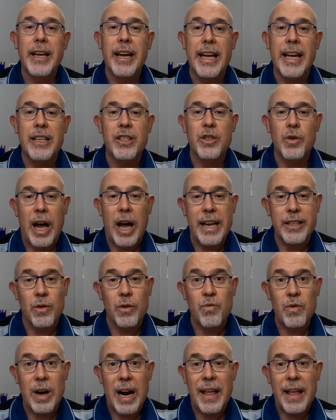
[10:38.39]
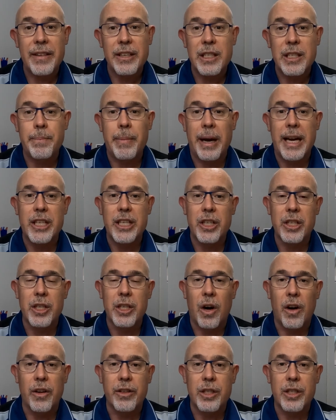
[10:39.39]
It has a rather
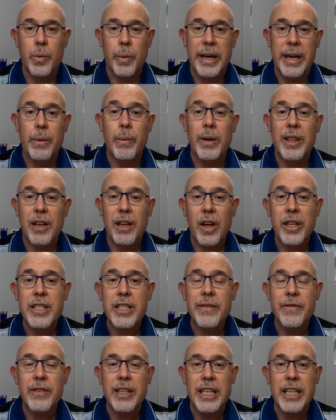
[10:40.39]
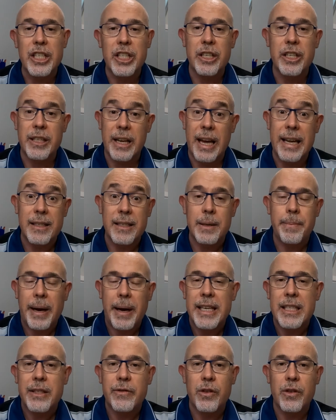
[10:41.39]
spacious ensuite with lots of niches and
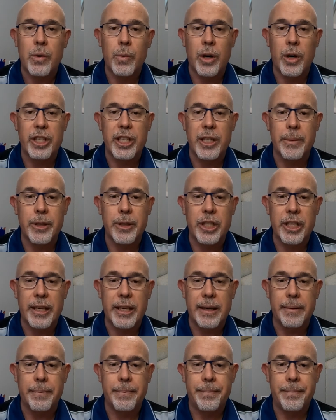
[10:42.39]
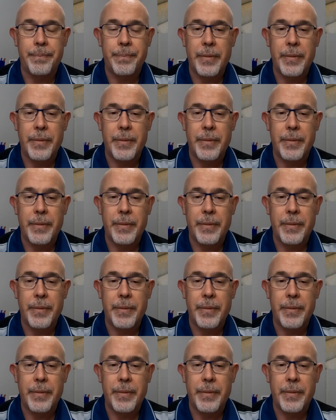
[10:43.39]
space for a washing machine.